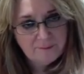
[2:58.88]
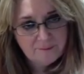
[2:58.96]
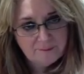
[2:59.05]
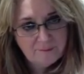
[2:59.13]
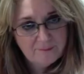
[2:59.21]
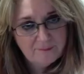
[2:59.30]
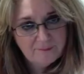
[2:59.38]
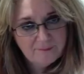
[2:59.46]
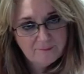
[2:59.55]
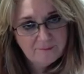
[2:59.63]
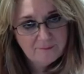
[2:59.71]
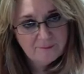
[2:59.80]

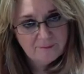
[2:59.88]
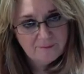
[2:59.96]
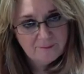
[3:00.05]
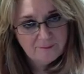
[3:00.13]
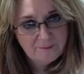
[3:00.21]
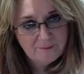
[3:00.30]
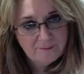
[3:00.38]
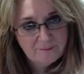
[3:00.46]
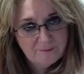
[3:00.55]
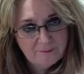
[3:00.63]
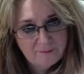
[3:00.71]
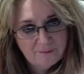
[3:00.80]

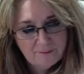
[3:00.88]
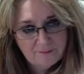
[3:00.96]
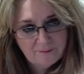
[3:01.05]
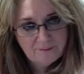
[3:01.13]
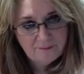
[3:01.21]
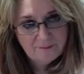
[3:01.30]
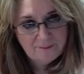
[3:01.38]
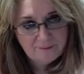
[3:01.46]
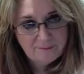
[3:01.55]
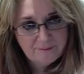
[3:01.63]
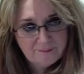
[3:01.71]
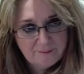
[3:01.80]

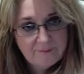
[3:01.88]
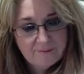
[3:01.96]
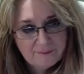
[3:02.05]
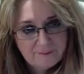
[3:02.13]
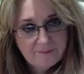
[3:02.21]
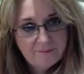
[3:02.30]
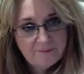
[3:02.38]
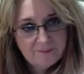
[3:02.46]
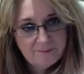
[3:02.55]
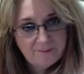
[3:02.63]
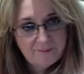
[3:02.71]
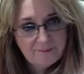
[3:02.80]

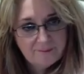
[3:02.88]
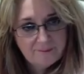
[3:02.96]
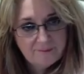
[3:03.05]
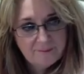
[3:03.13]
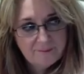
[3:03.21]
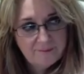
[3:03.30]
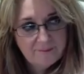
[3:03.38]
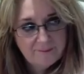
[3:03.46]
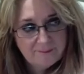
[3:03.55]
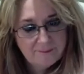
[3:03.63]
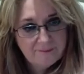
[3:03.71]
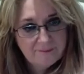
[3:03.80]

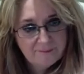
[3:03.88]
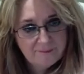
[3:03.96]
This person isn't speaking.